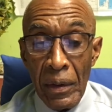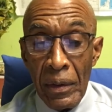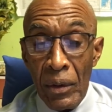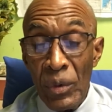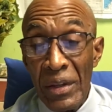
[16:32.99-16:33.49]

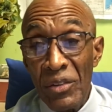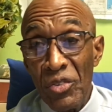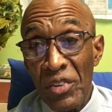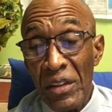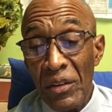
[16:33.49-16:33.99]
Now we can
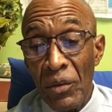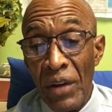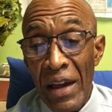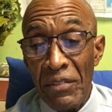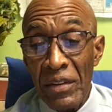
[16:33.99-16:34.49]
see the
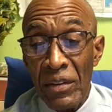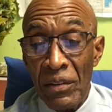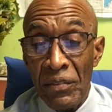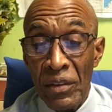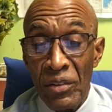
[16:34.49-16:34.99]
gravity
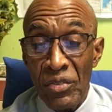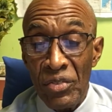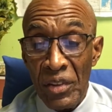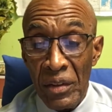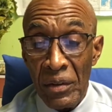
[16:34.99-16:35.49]
of this
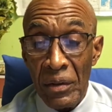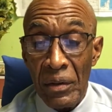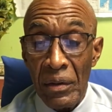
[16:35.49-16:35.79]
sin.